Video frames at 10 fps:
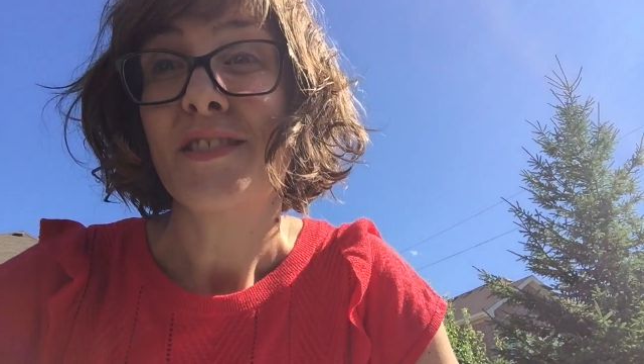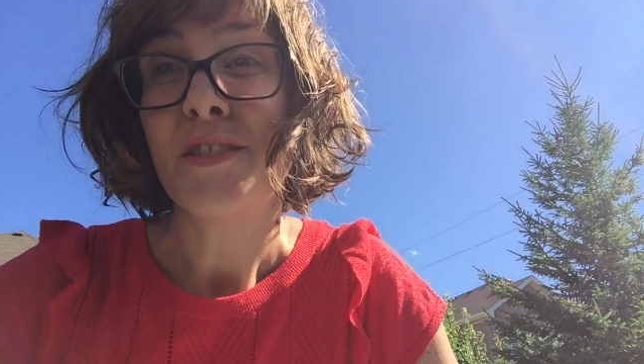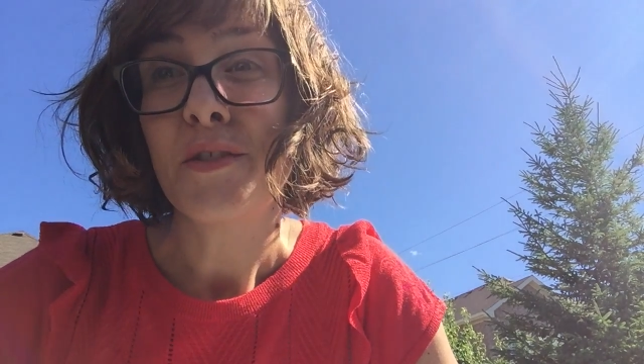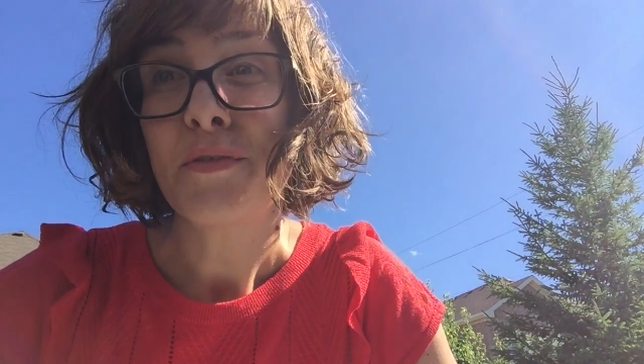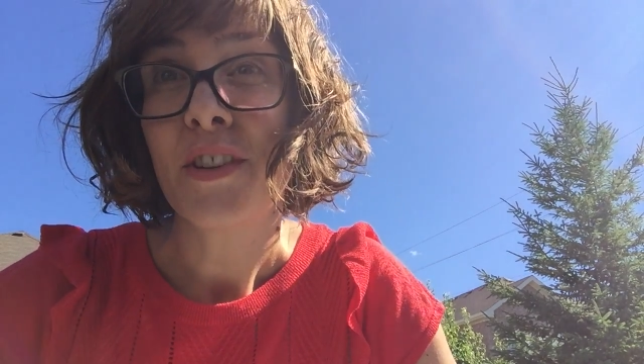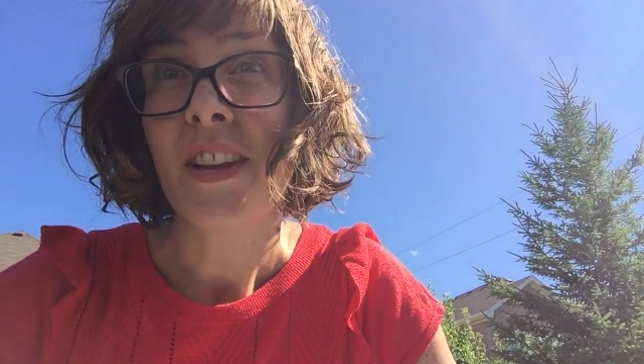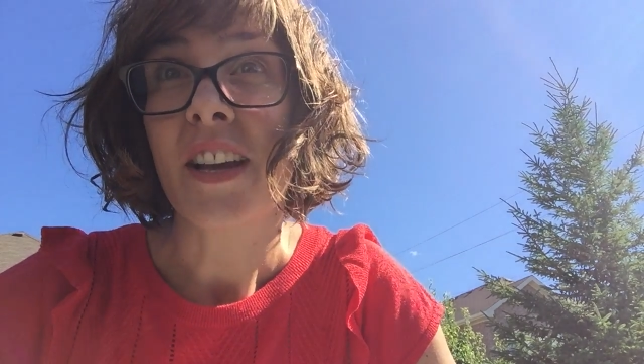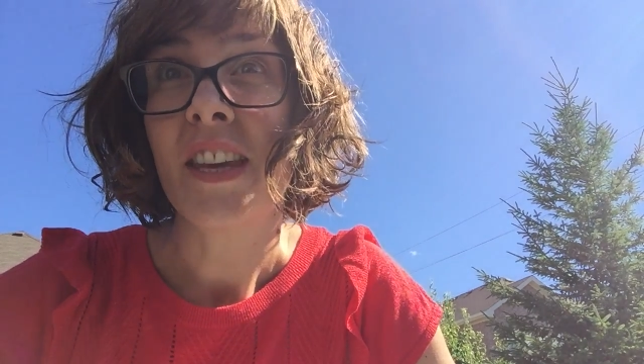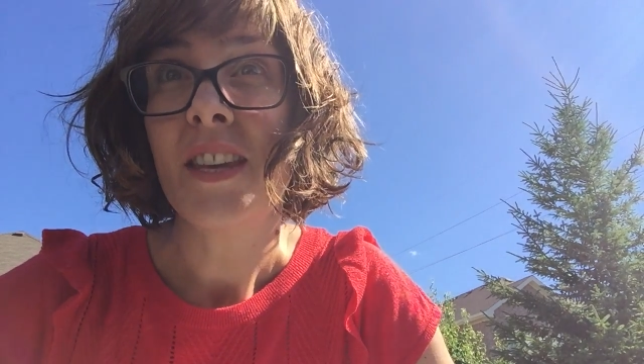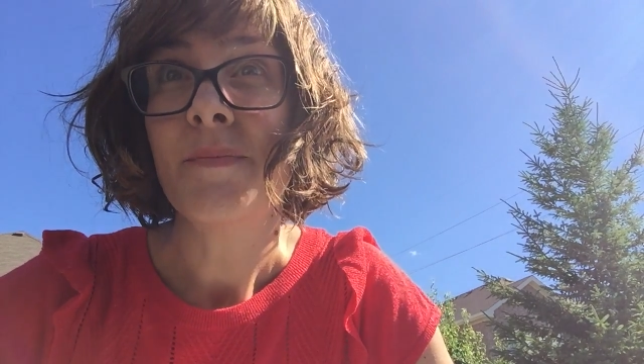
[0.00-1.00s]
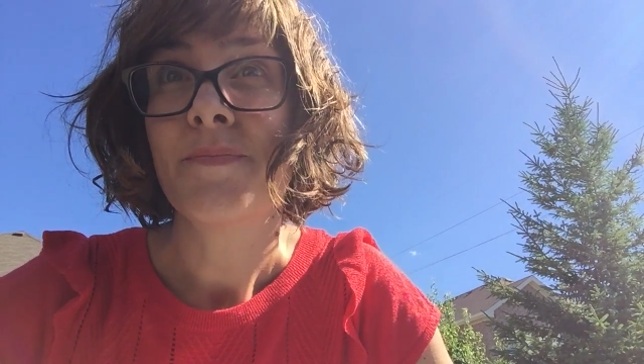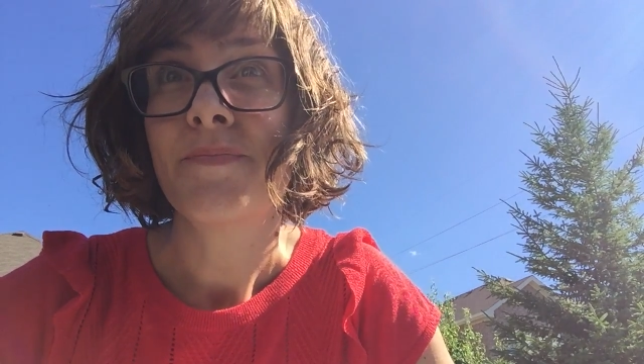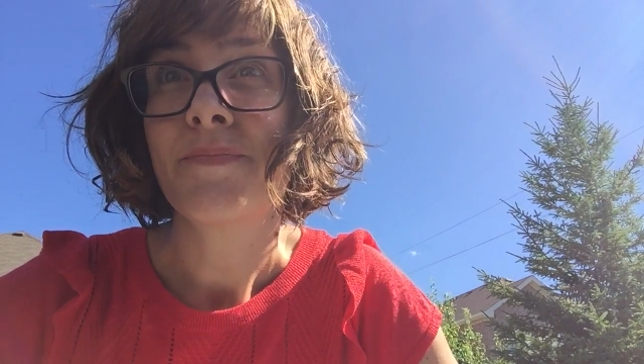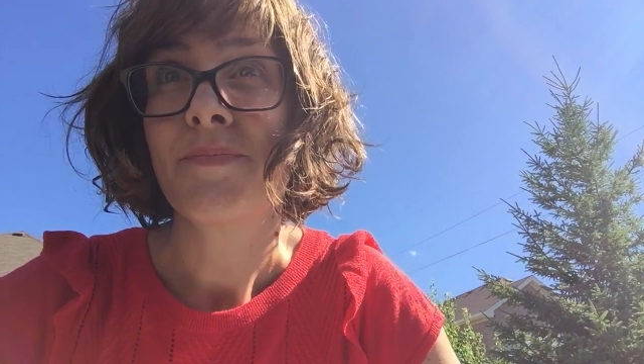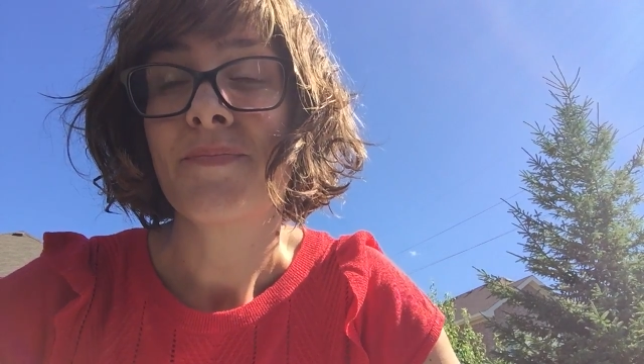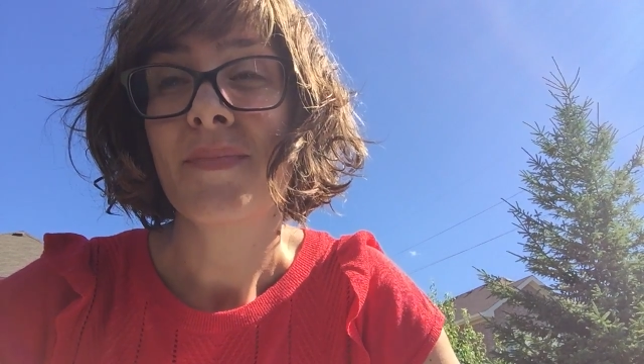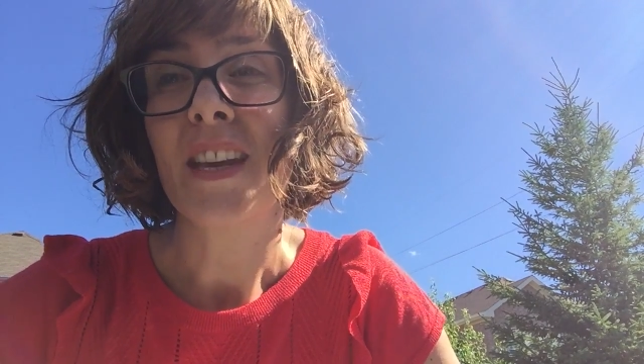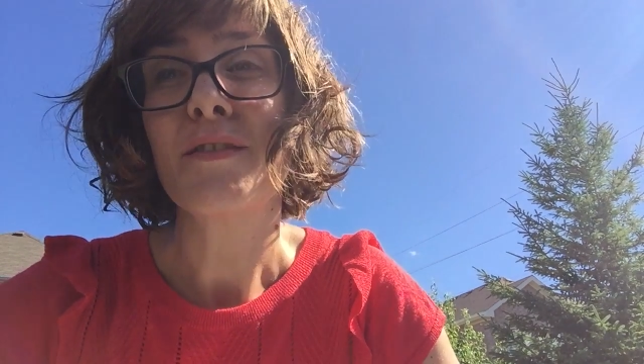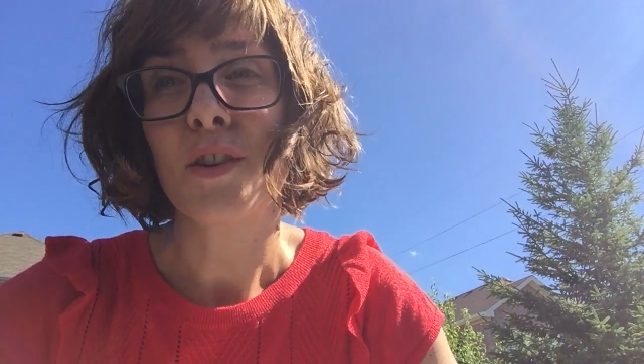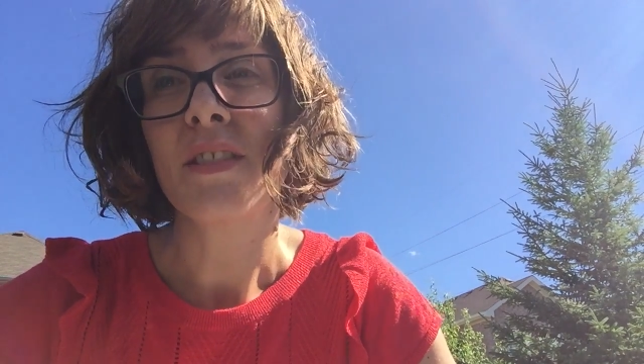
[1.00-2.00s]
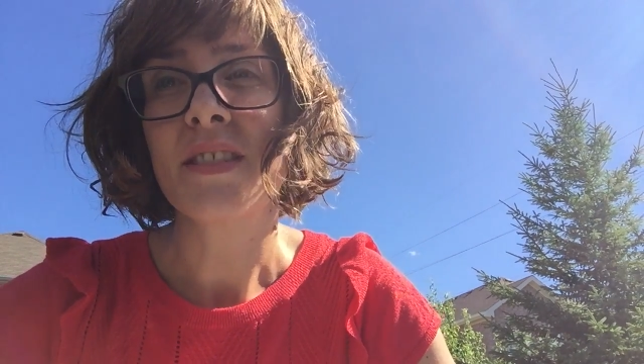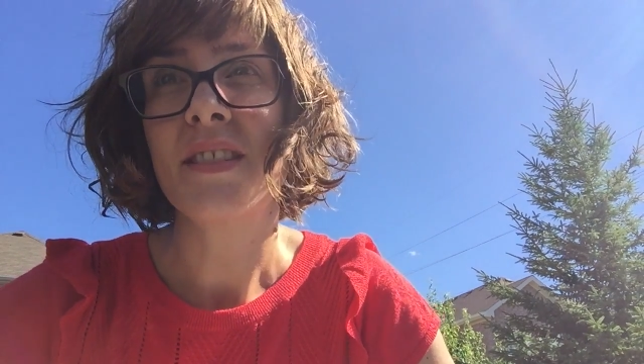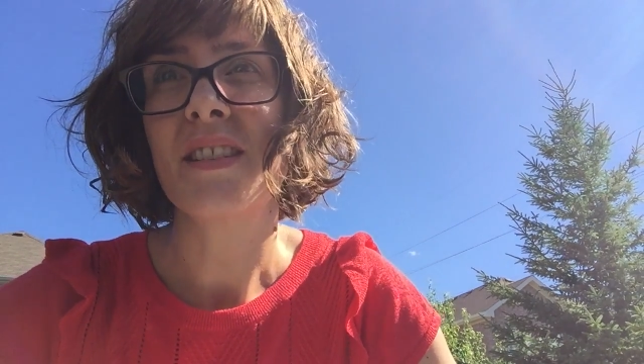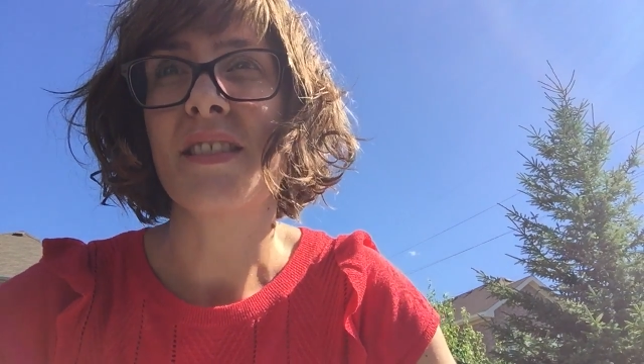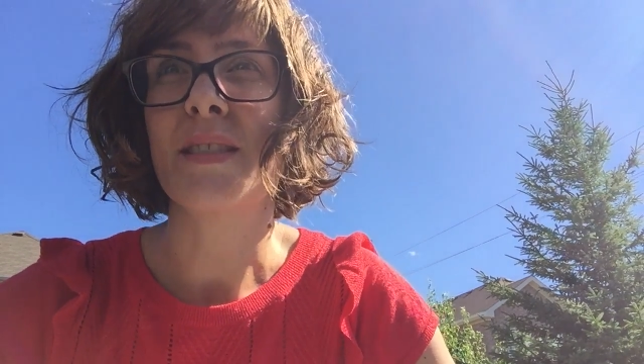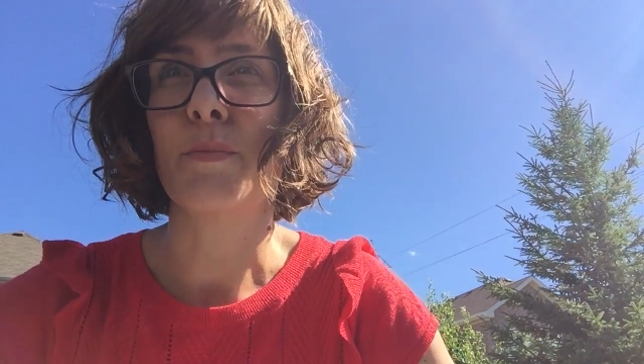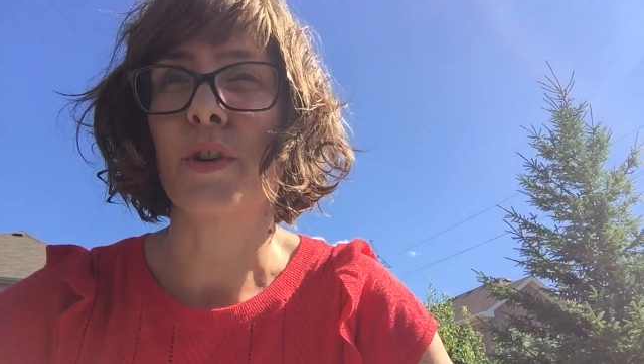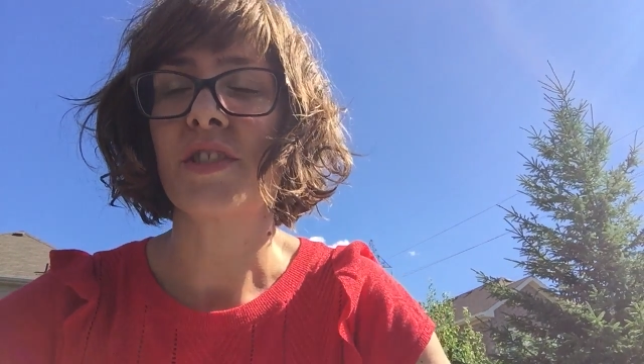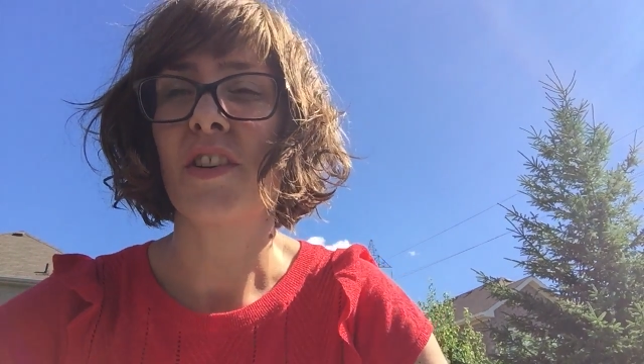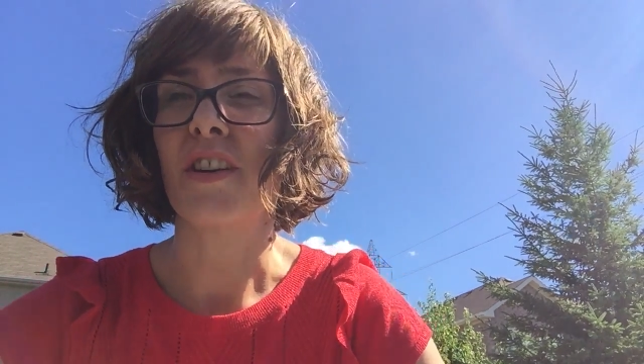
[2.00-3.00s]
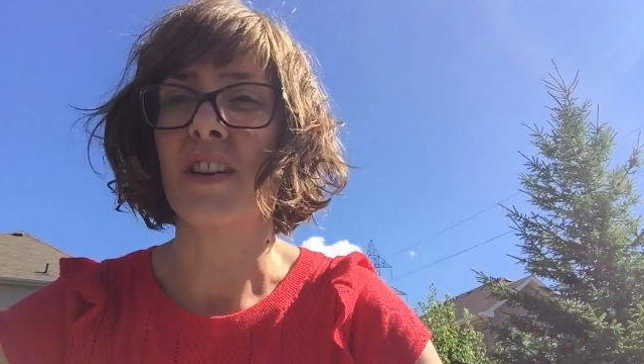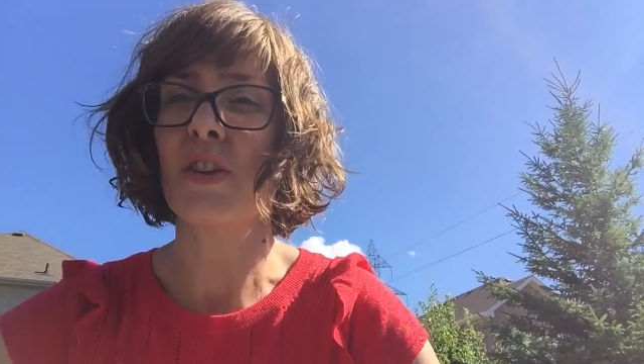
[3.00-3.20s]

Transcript: Do you feel lucky? If you're listening to this book talk,